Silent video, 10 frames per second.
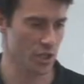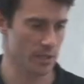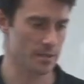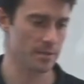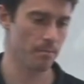
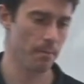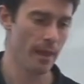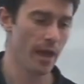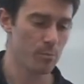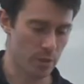sheets.
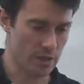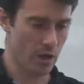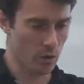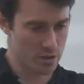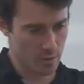But
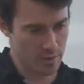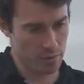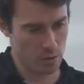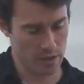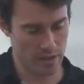also in
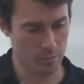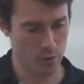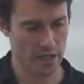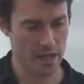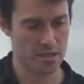both in
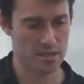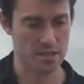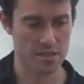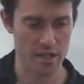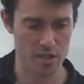both cases,
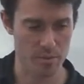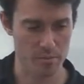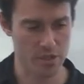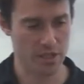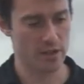the state has been
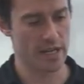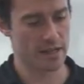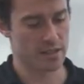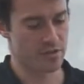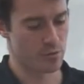particularly
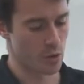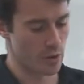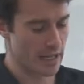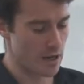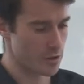active in
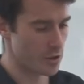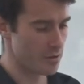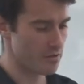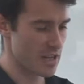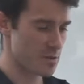rolling out new
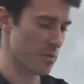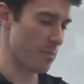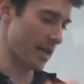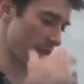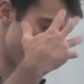investment
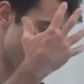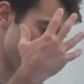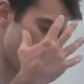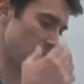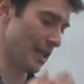
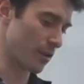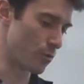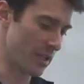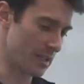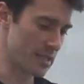mechanisms like
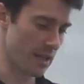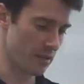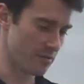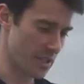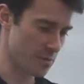real estate
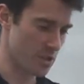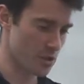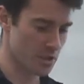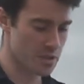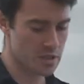investment
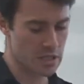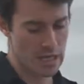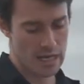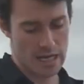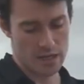trusts,
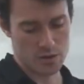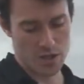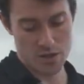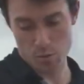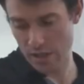
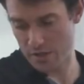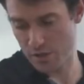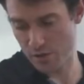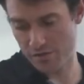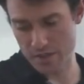as well as
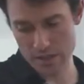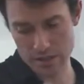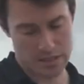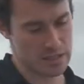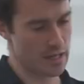new
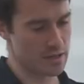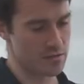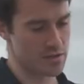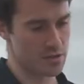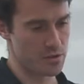fiscal
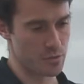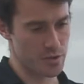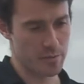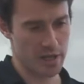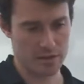incentives to the
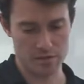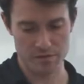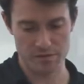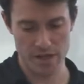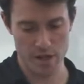
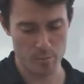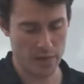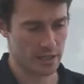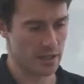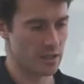respective uh,
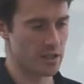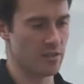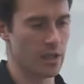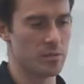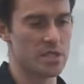banking and
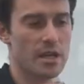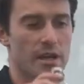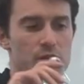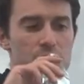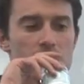development
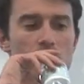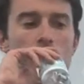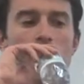sectors.